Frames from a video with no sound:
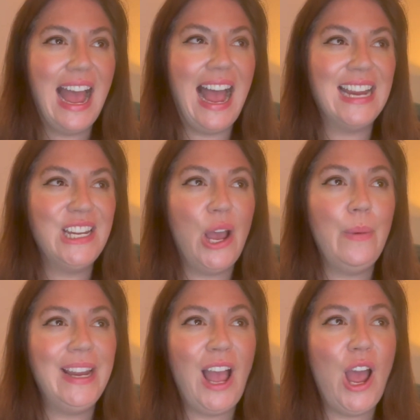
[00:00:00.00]
and
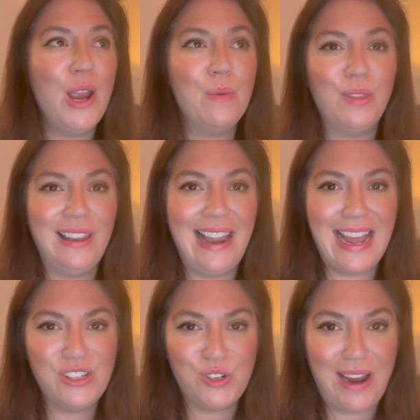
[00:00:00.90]
going home on the
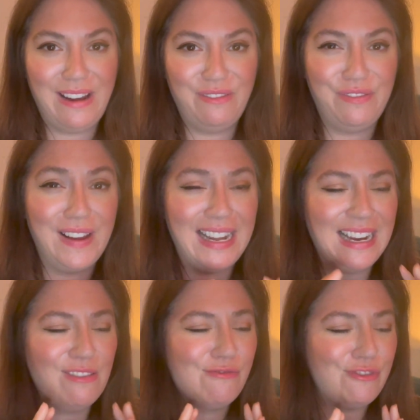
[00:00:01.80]
land train
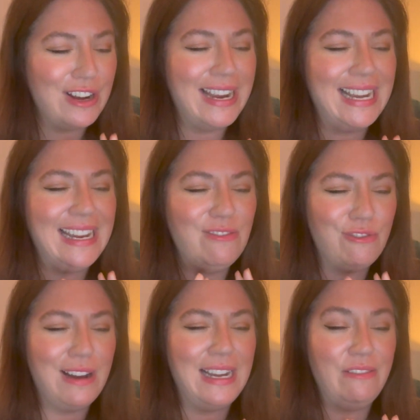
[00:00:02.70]
feeling really,
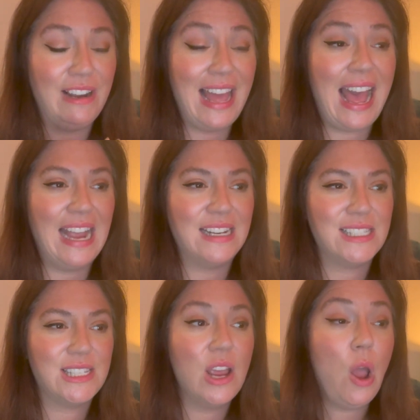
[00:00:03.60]
really
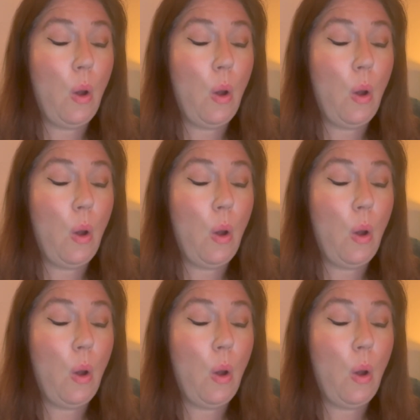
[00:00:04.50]
relaxed.